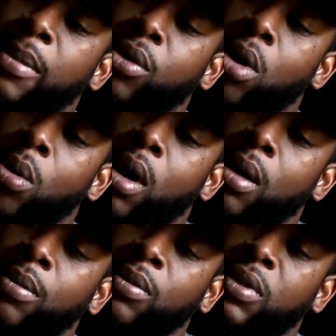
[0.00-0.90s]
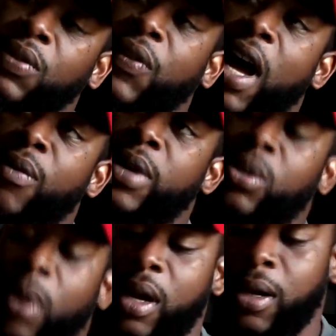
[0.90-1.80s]
grow up. It's 5 weeks
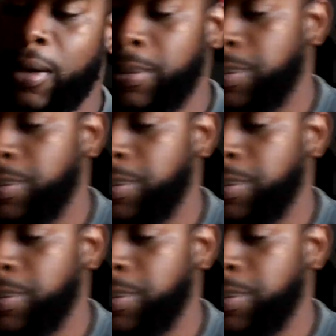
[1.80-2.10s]
right here.